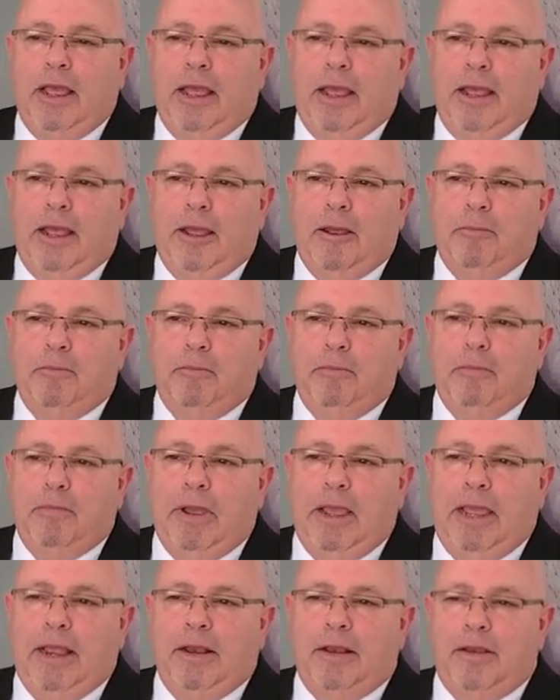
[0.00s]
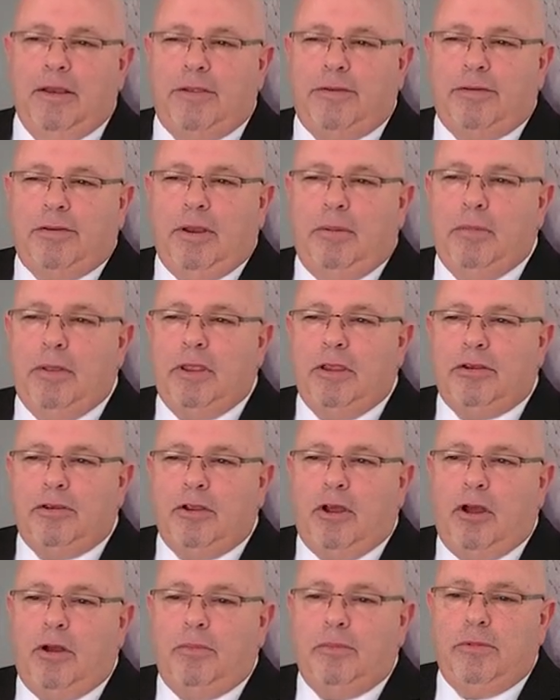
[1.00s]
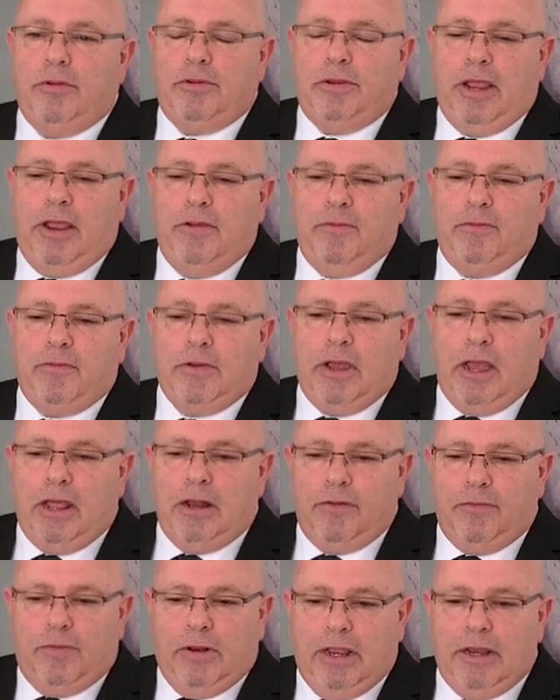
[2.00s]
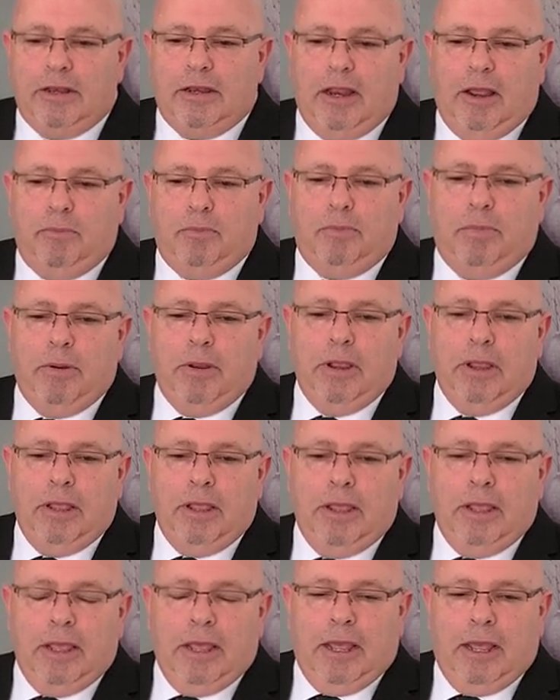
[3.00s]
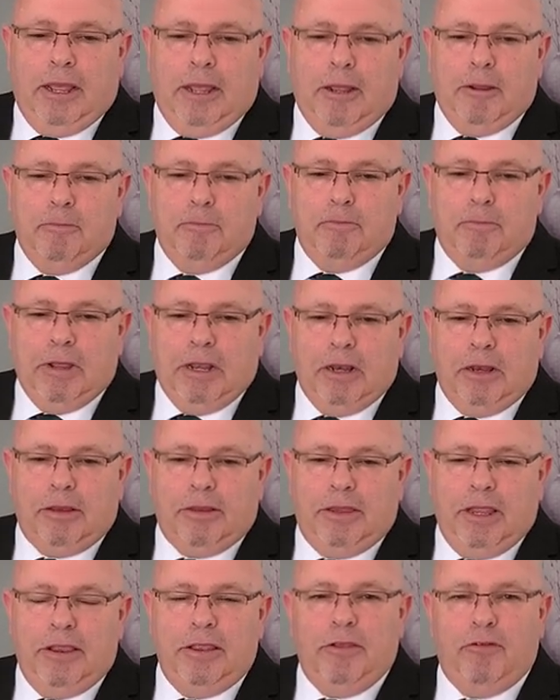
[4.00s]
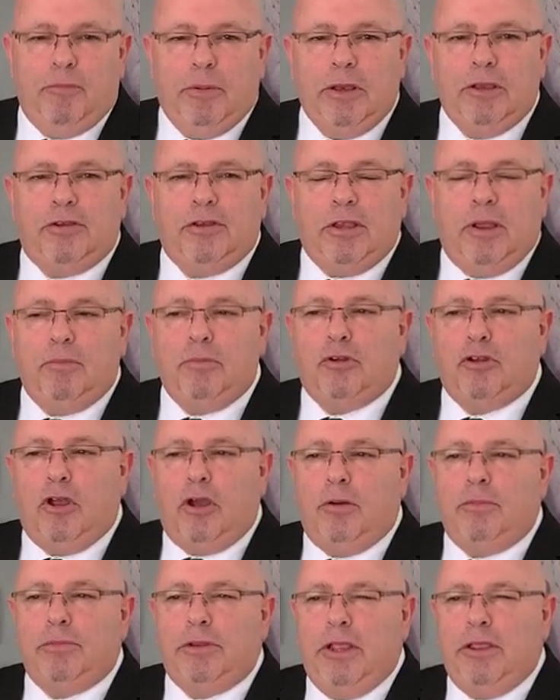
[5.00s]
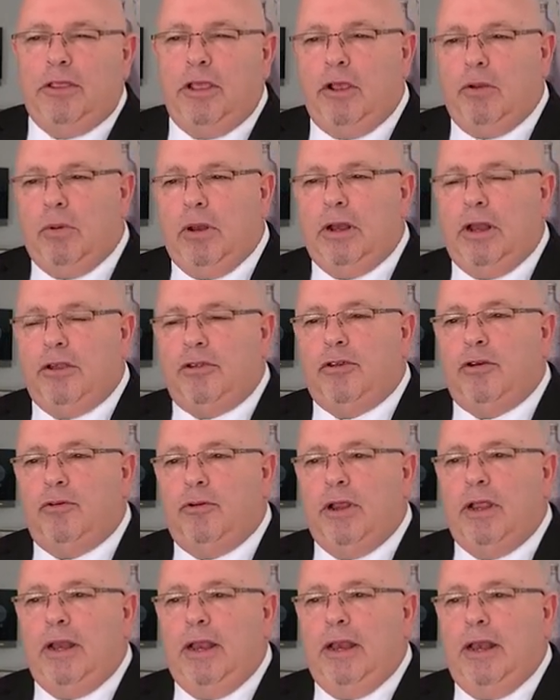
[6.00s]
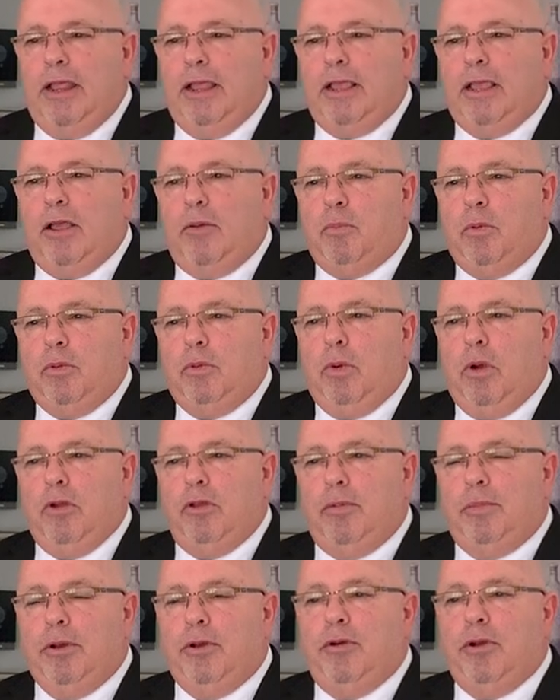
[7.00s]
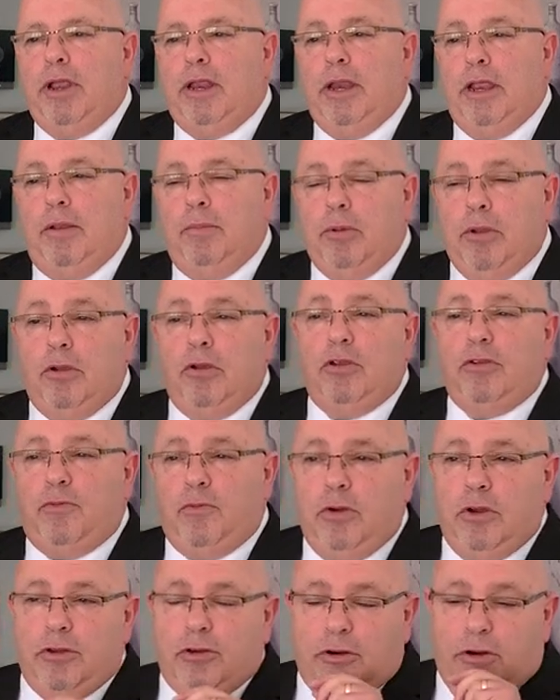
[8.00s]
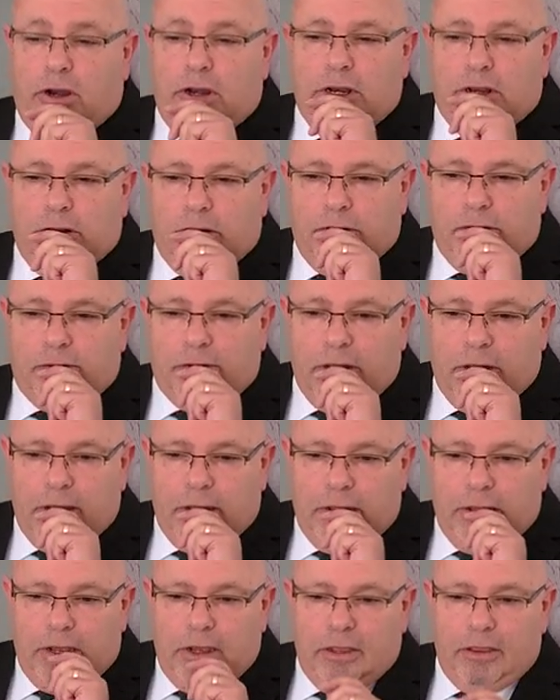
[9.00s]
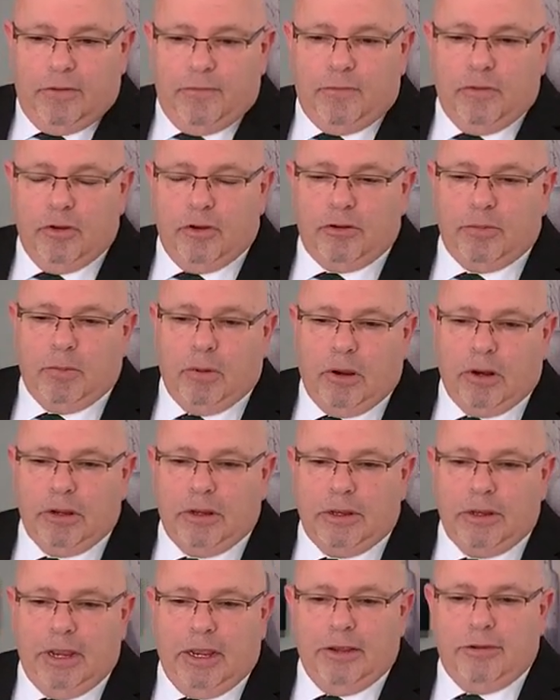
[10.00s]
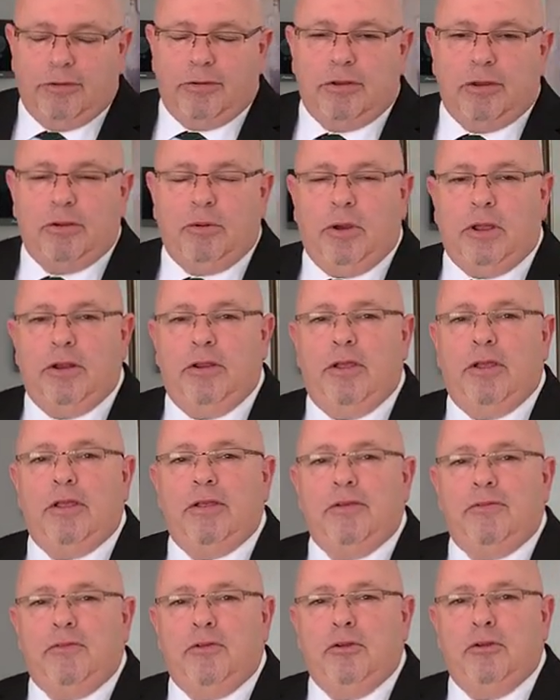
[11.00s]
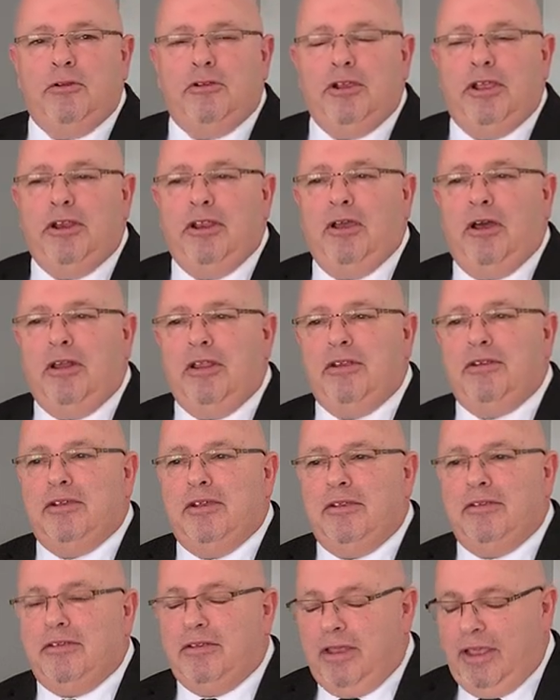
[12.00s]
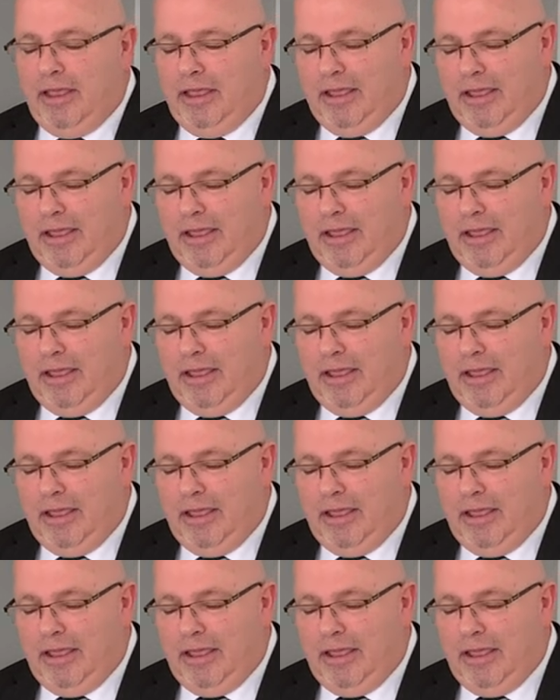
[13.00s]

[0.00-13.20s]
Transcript: And some of the Psalms have kind of linked up, but then there have been some Psalms that you think, well, it doesn't really link up with what we've been reading, because First Chronicles, the first part, has quite a few genealogies.